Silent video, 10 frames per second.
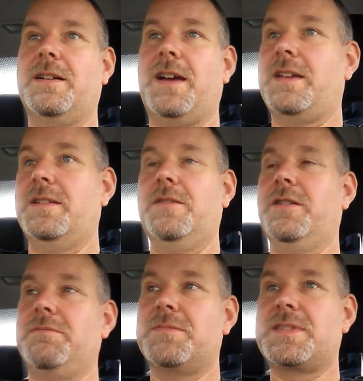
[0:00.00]
I can do
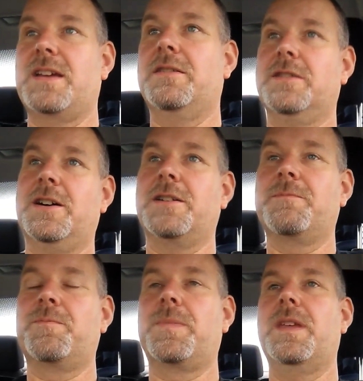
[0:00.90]
it and sail
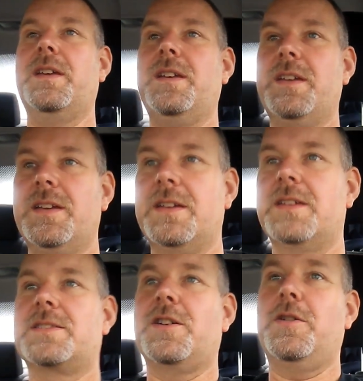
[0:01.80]
along.
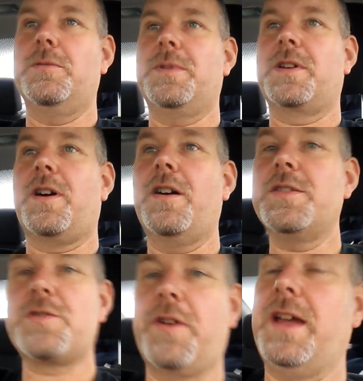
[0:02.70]
So the car
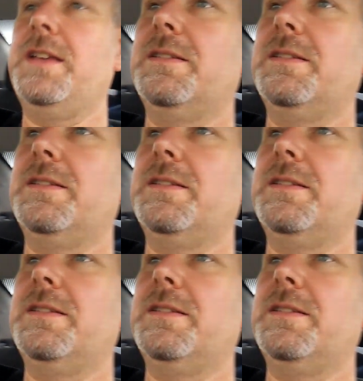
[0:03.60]
is great.